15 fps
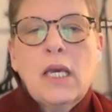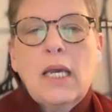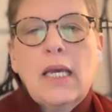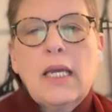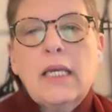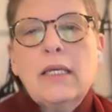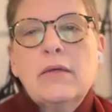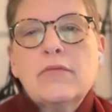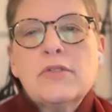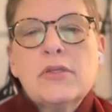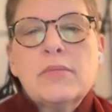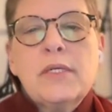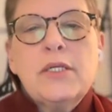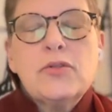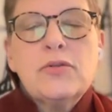And I give
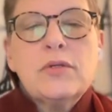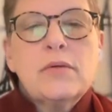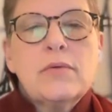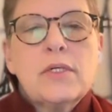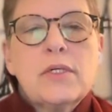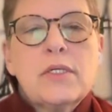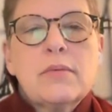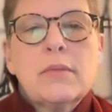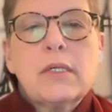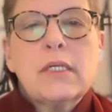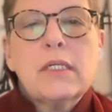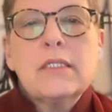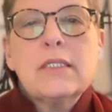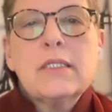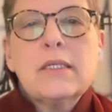some history, which I'm
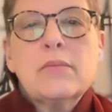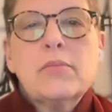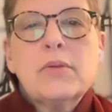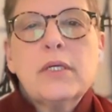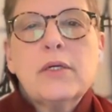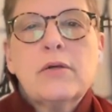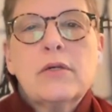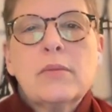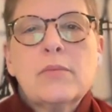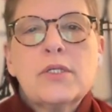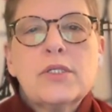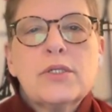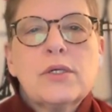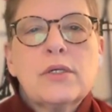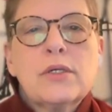going to skip here, and I'm
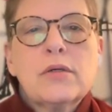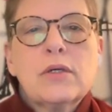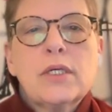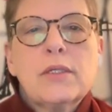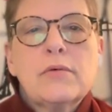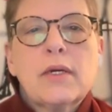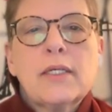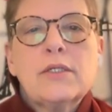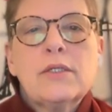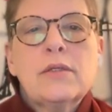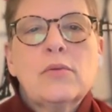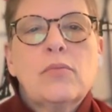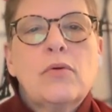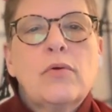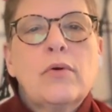just going to get right
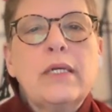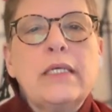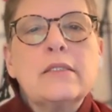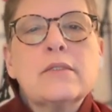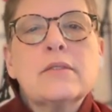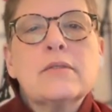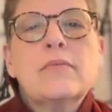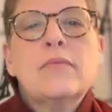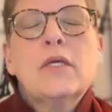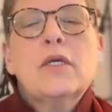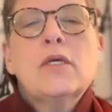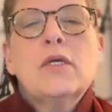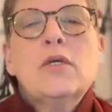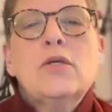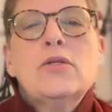to the points.
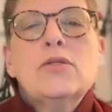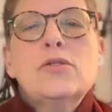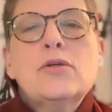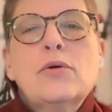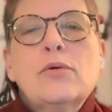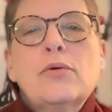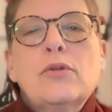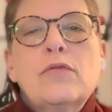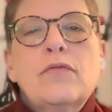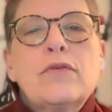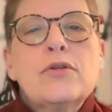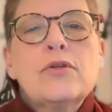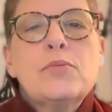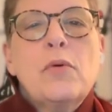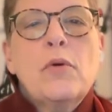So the
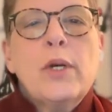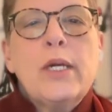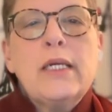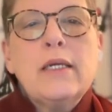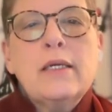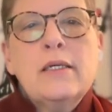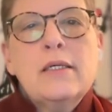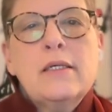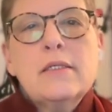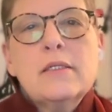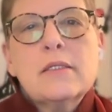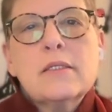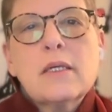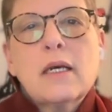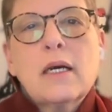first point
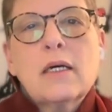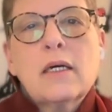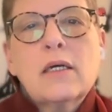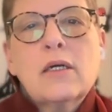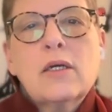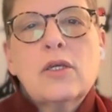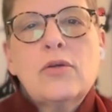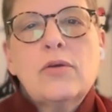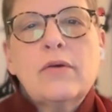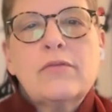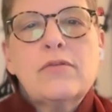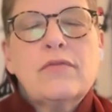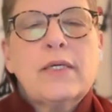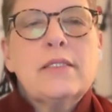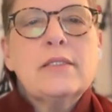is you have
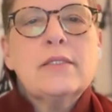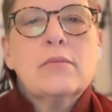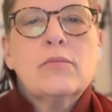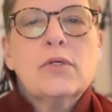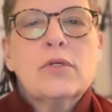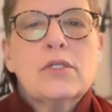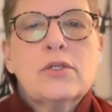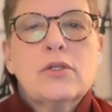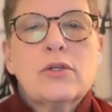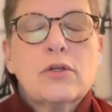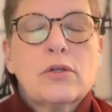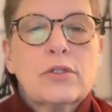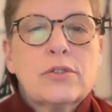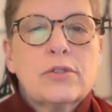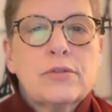to find someone to
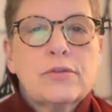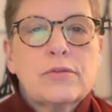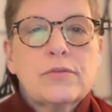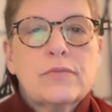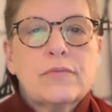talk to.